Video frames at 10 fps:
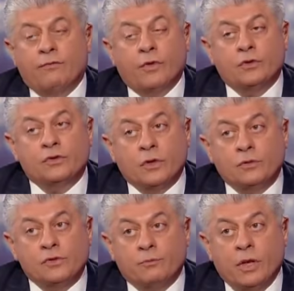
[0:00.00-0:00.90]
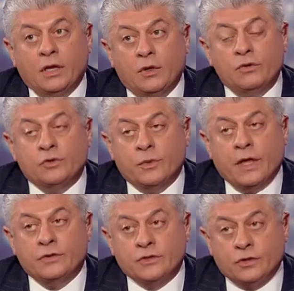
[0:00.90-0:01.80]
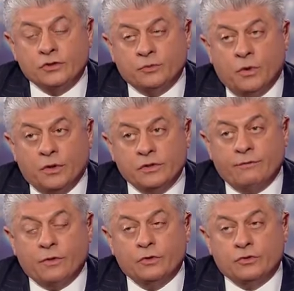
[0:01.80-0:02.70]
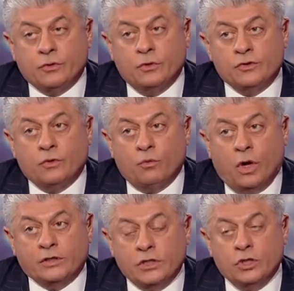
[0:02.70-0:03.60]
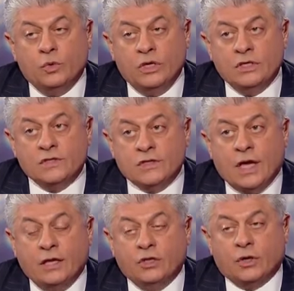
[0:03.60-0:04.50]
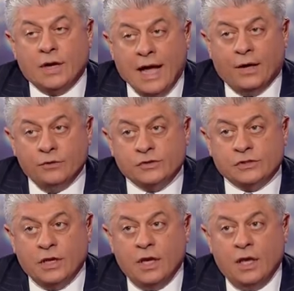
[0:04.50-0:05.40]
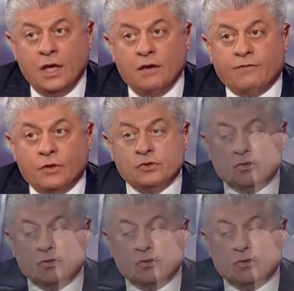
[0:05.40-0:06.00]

if those drones are being used without search warrants, if those drones are watching you inside your house, if those